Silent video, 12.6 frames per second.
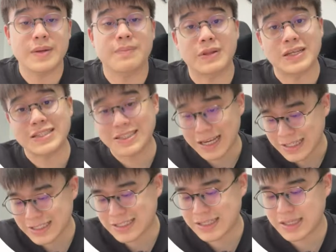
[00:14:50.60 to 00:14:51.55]
plus
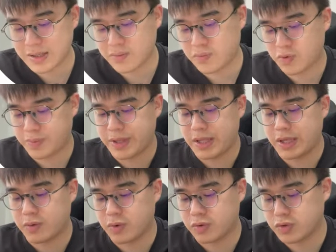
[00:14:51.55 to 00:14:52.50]
9c will be
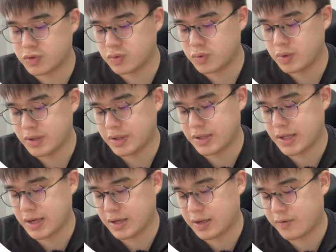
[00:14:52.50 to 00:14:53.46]
equals to
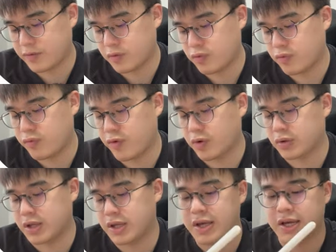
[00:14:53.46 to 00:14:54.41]

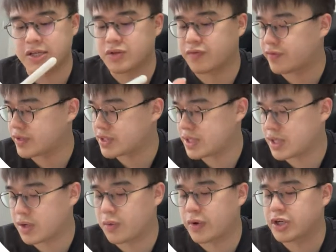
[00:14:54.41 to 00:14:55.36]
-240 as your first
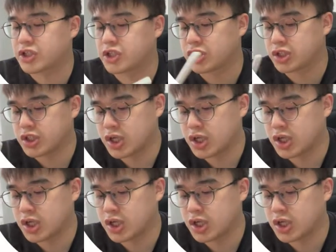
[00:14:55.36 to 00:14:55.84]
equation.